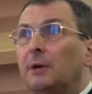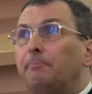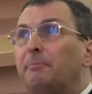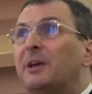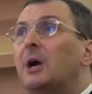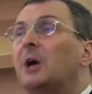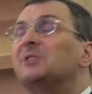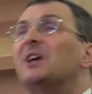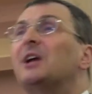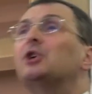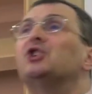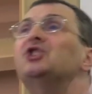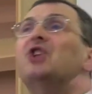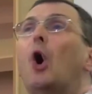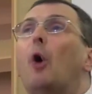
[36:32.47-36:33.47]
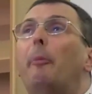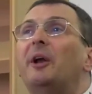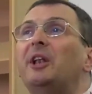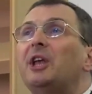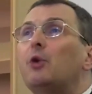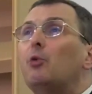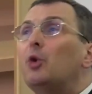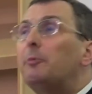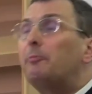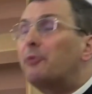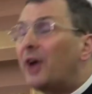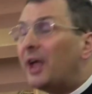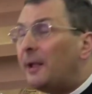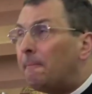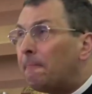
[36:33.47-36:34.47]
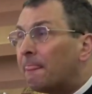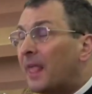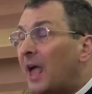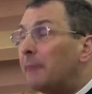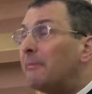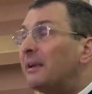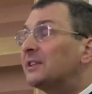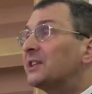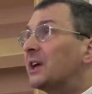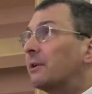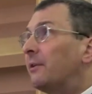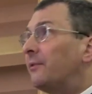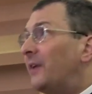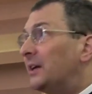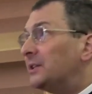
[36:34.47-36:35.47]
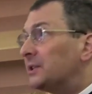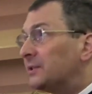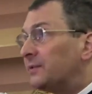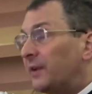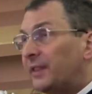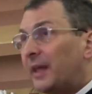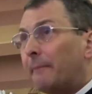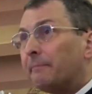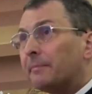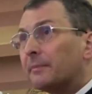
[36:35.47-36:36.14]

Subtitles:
because there is nobody who would pray and make sacrifices for them.